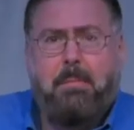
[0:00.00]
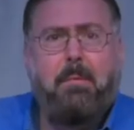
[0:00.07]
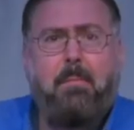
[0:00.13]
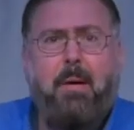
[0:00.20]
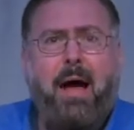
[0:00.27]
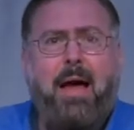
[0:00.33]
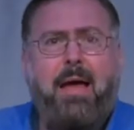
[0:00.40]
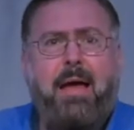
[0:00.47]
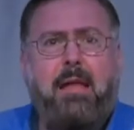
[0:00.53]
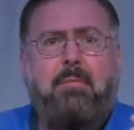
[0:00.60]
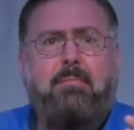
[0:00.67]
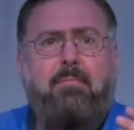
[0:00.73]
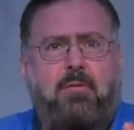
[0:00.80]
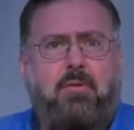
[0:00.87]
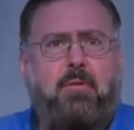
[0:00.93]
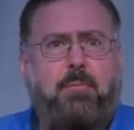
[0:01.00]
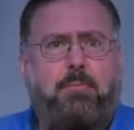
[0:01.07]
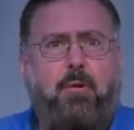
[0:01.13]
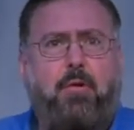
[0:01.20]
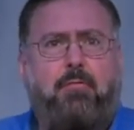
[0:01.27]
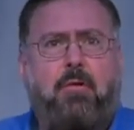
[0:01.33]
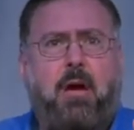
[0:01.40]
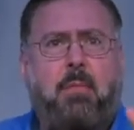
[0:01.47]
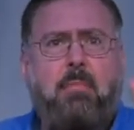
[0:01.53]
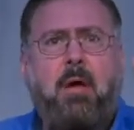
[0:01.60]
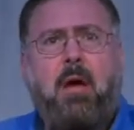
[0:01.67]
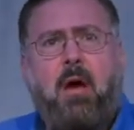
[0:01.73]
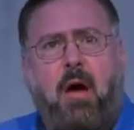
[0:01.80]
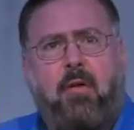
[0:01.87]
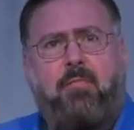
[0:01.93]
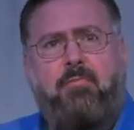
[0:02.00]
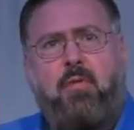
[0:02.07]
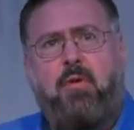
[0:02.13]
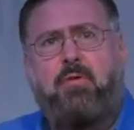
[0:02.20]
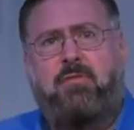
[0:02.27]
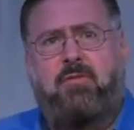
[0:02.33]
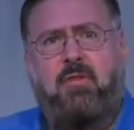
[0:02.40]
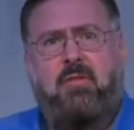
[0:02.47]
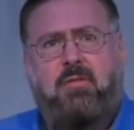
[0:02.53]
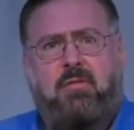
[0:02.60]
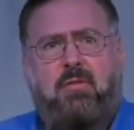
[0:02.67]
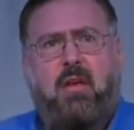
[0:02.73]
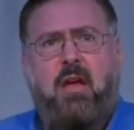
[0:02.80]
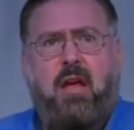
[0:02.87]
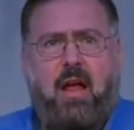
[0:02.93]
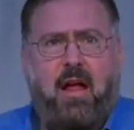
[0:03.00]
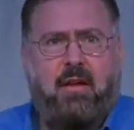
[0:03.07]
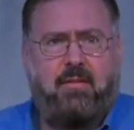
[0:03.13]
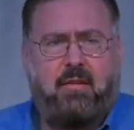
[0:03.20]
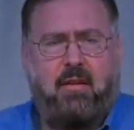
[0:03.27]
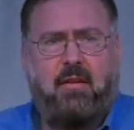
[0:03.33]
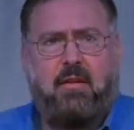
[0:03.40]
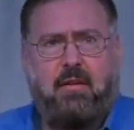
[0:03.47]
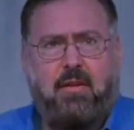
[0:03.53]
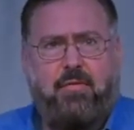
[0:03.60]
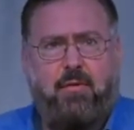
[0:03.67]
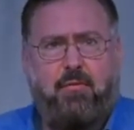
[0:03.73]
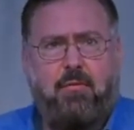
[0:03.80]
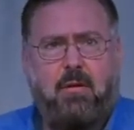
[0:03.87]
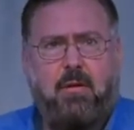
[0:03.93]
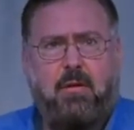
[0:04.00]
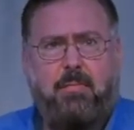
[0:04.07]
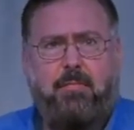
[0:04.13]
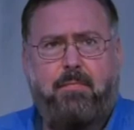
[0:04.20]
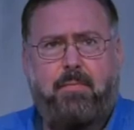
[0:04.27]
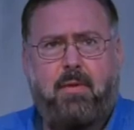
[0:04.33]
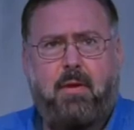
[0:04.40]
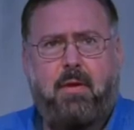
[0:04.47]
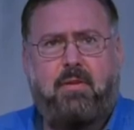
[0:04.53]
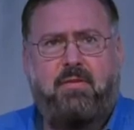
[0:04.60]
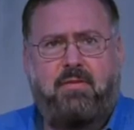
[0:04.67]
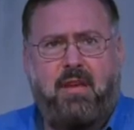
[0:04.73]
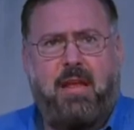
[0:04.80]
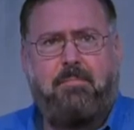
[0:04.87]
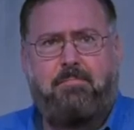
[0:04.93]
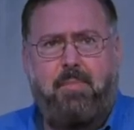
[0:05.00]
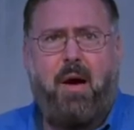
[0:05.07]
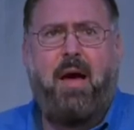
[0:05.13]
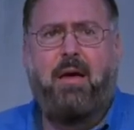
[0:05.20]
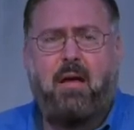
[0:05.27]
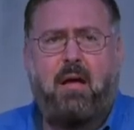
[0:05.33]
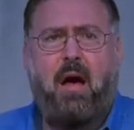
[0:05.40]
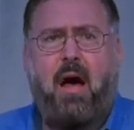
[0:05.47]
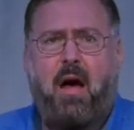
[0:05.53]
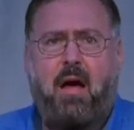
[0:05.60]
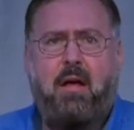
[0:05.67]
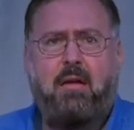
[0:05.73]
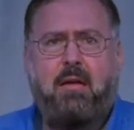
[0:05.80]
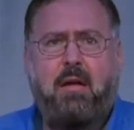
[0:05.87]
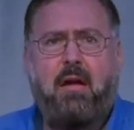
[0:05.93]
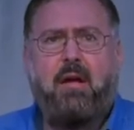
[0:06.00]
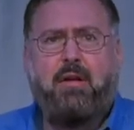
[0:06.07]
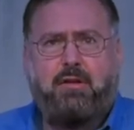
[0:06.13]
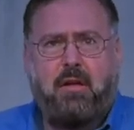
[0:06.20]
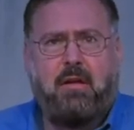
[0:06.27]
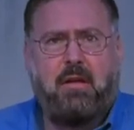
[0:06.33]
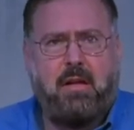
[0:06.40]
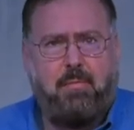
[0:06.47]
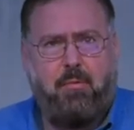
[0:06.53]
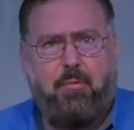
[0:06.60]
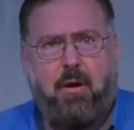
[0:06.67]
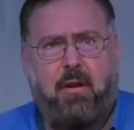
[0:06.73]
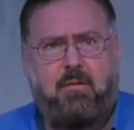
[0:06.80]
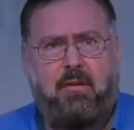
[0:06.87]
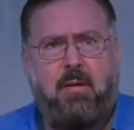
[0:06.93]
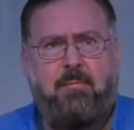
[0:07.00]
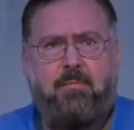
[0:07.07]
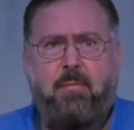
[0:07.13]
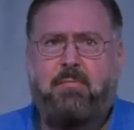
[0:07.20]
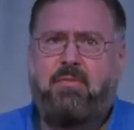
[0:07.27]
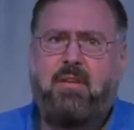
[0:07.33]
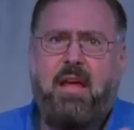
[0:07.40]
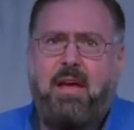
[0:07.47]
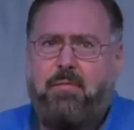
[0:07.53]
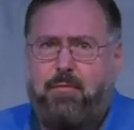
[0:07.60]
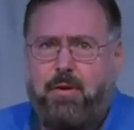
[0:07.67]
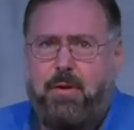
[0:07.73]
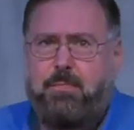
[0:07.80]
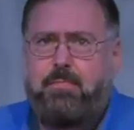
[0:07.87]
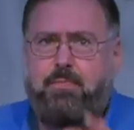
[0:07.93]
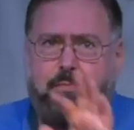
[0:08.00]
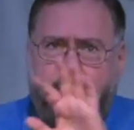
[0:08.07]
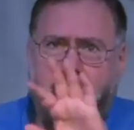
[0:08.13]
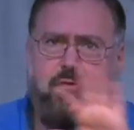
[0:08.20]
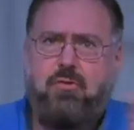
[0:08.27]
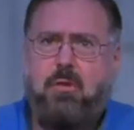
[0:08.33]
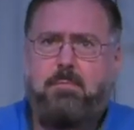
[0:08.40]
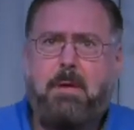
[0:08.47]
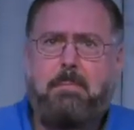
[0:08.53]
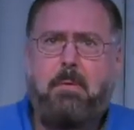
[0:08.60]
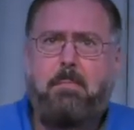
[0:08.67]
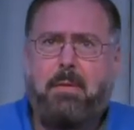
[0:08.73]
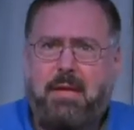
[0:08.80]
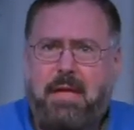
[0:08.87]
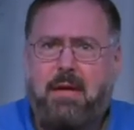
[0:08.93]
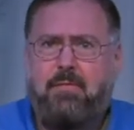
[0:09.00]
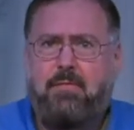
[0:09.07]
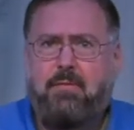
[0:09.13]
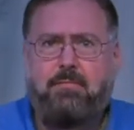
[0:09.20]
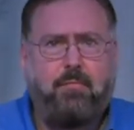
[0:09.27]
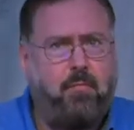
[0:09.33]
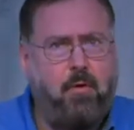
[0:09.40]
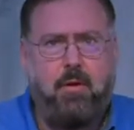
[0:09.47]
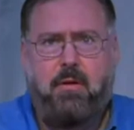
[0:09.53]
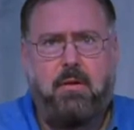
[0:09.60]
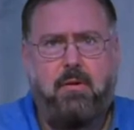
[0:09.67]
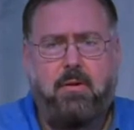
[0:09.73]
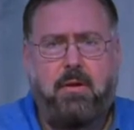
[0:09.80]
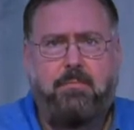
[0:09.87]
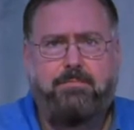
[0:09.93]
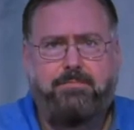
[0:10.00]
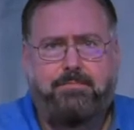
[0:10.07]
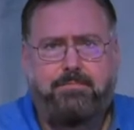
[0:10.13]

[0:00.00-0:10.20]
people buy in to the program of Moses as the deliverer sent by God to liberate them from slavery. So the people believed very clearly